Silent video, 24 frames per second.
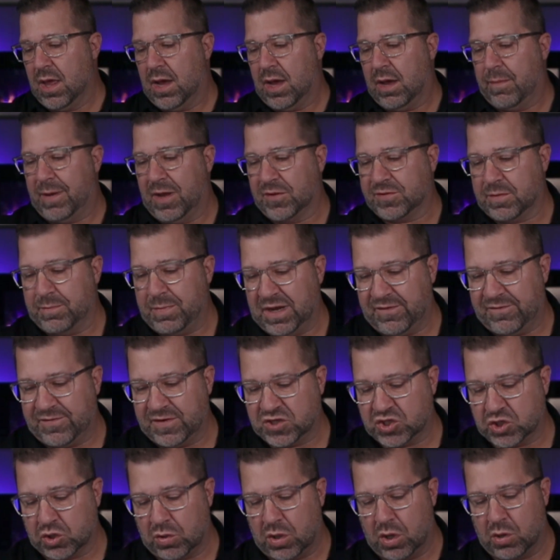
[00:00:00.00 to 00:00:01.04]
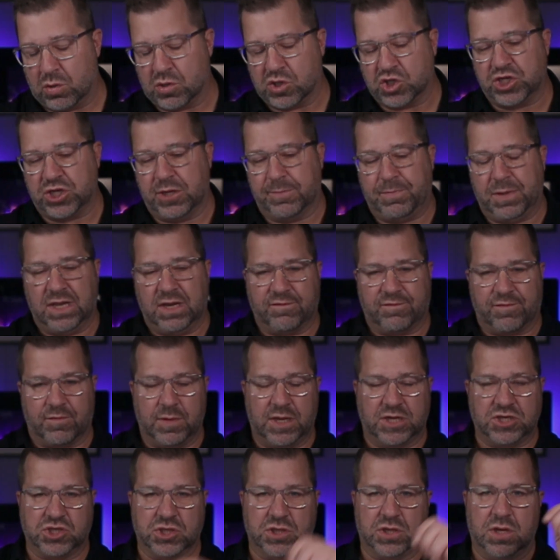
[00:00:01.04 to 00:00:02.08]
about the beneficial ownership
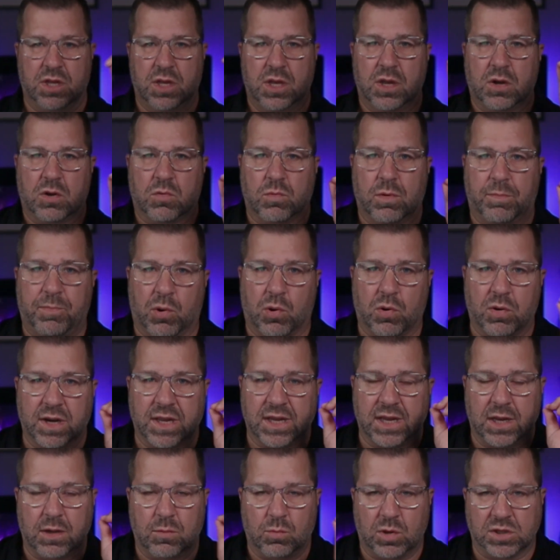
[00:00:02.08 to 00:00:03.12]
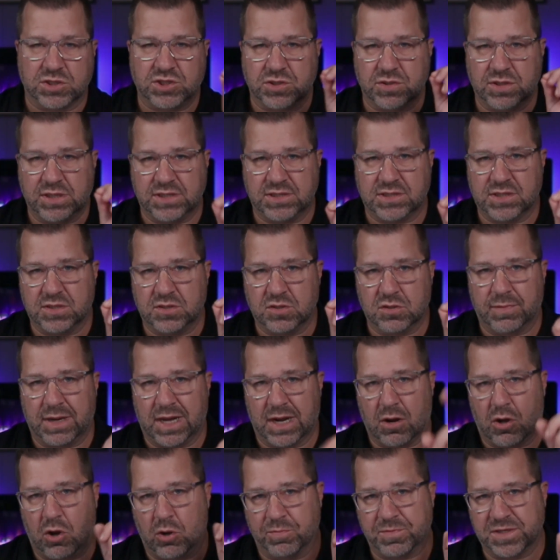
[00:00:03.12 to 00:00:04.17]
information reporting and what you need to do about
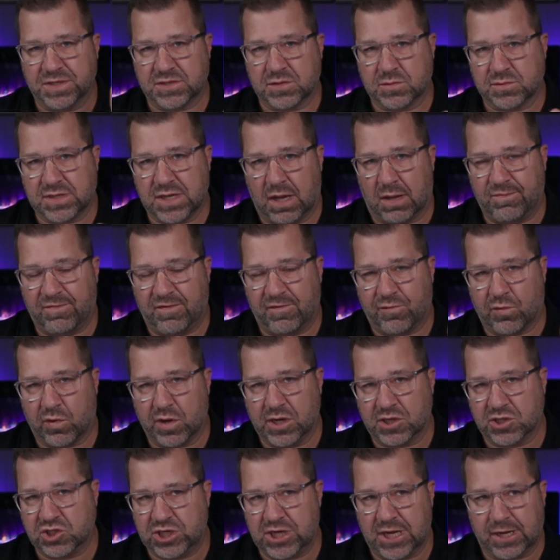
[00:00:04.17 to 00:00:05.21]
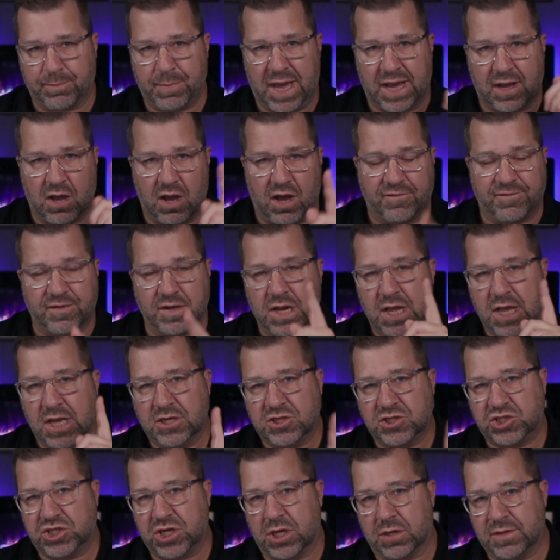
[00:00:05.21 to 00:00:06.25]
it. Hope this was helpful for you. Check back often.
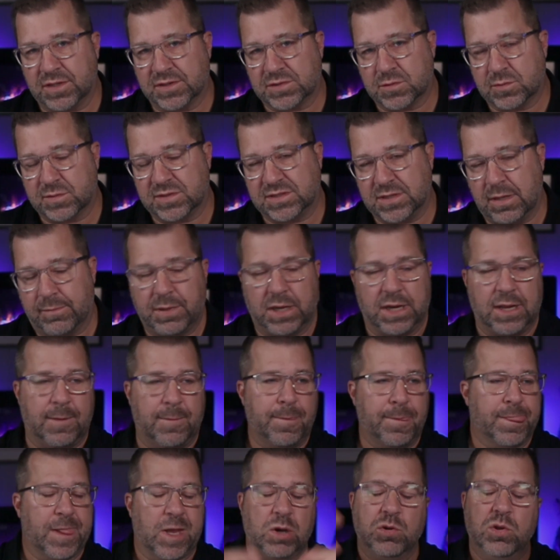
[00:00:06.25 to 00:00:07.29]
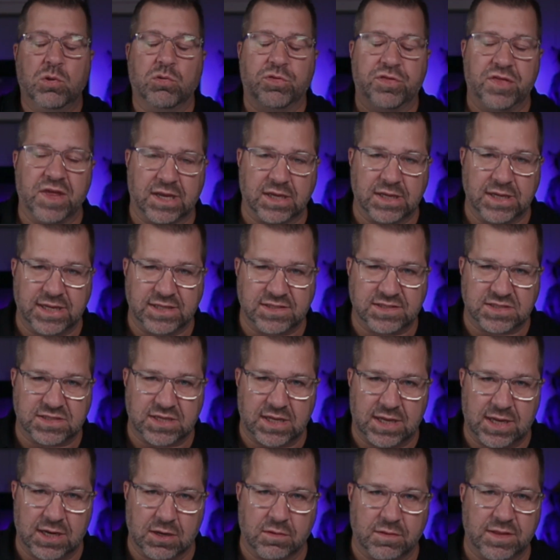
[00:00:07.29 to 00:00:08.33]
Share this with somebody who you think needs to
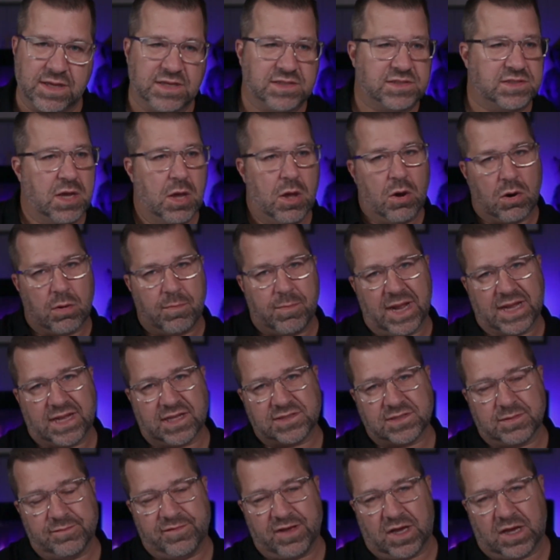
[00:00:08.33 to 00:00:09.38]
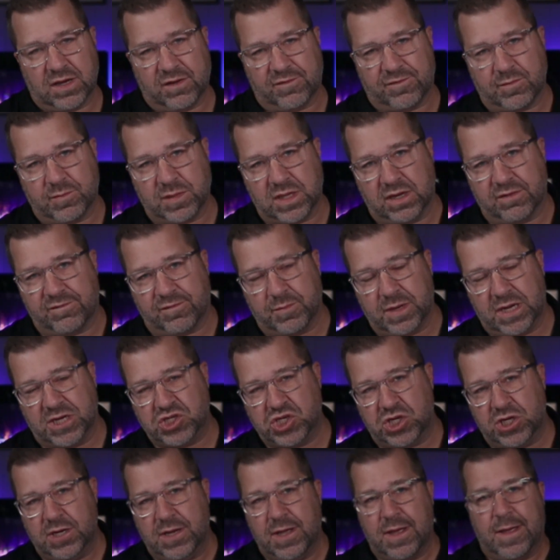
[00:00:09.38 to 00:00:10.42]
hear this or might get some value from the
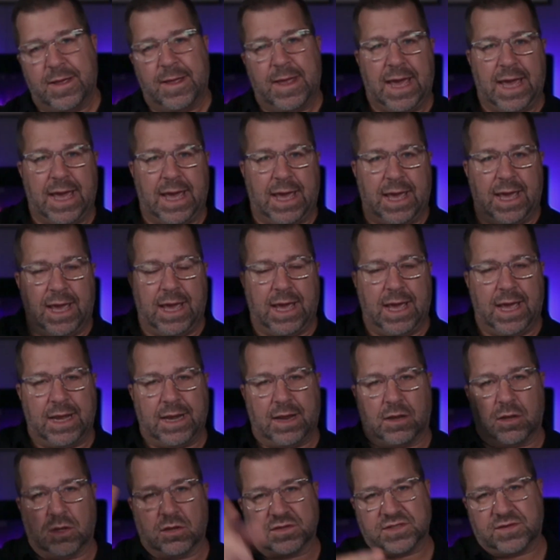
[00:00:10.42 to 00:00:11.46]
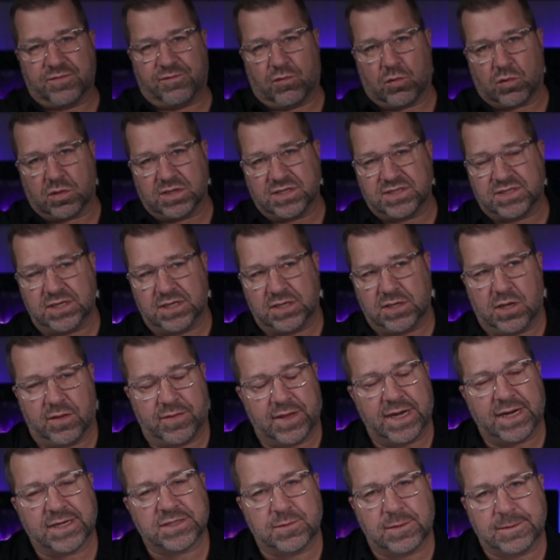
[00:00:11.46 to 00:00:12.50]
information. And I'll look forward to seeing you on the
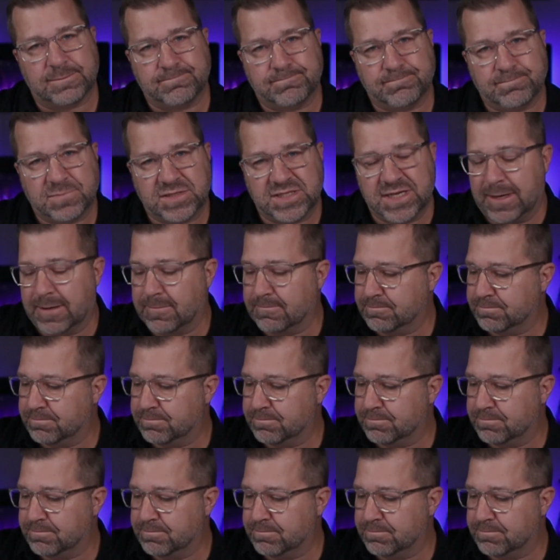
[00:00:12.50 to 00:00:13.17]
next one. See ya.